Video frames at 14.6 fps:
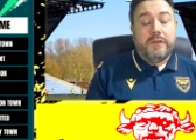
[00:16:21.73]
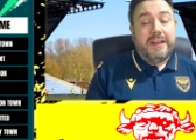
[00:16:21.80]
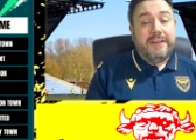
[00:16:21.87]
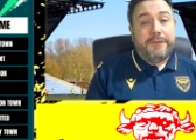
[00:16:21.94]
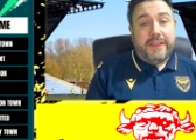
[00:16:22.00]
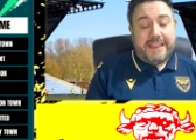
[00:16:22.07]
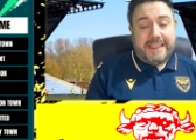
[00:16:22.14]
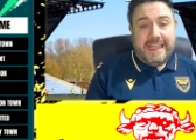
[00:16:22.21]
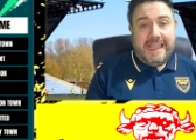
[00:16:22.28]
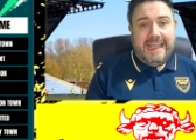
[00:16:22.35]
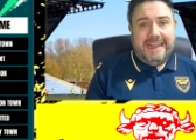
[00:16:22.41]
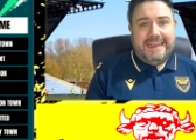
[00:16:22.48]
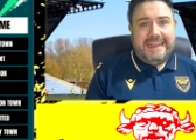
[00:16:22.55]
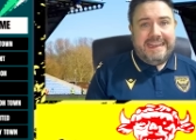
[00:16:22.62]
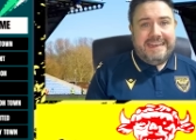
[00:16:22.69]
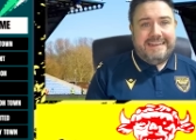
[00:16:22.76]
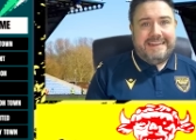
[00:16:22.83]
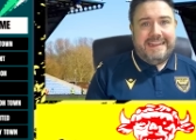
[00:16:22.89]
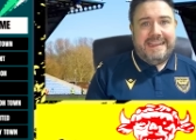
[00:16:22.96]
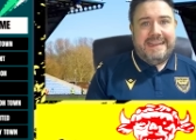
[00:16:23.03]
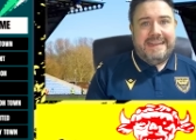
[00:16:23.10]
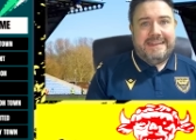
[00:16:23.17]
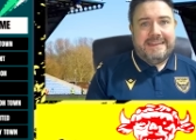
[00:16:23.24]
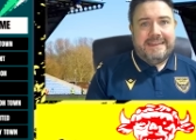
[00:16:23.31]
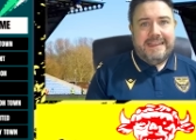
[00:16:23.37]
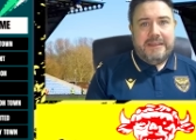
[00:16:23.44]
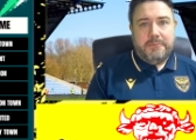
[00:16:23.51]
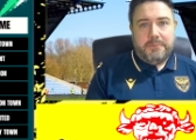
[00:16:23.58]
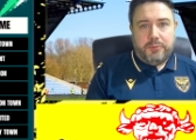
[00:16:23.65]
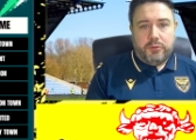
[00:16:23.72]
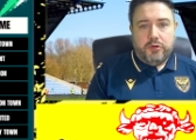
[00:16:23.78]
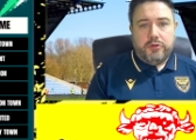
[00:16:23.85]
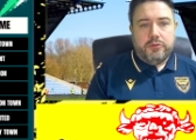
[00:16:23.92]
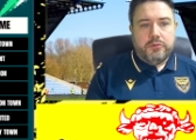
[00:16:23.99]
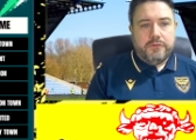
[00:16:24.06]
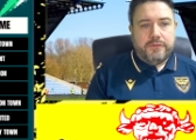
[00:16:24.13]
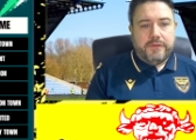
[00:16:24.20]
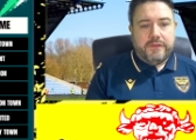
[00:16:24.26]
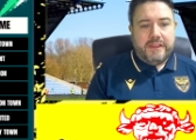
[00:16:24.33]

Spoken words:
And if they can indeed improve,